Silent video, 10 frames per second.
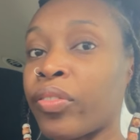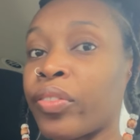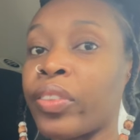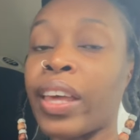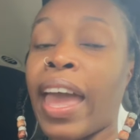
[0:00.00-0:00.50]

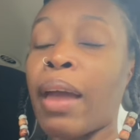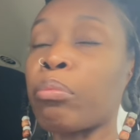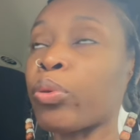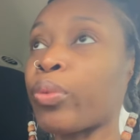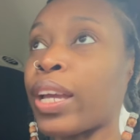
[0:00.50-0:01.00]
the
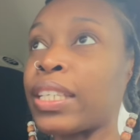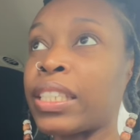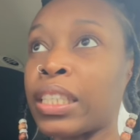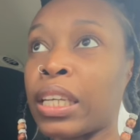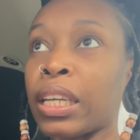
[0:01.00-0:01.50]

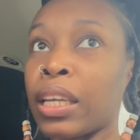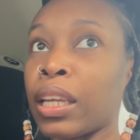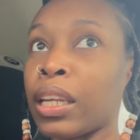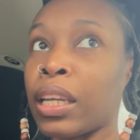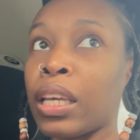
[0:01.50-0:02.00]

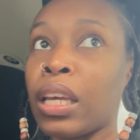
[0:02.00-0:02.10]
admiration,